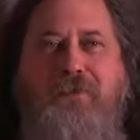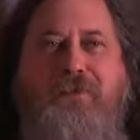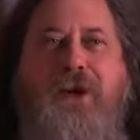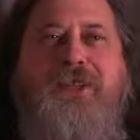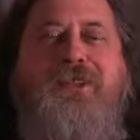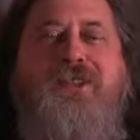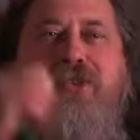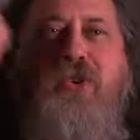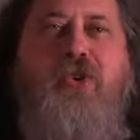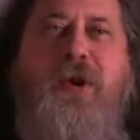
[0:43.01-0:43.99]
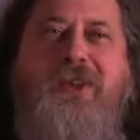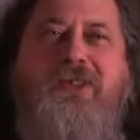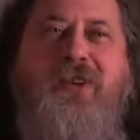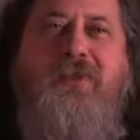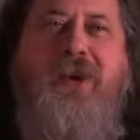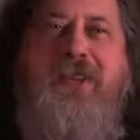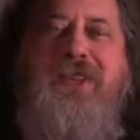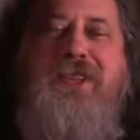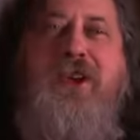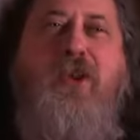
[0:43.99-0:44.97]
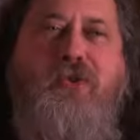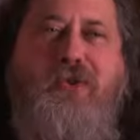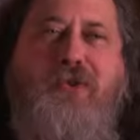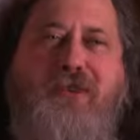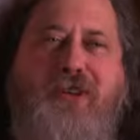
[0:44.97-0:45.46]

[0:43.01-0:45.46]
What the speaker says: But there's always somebody, the owner,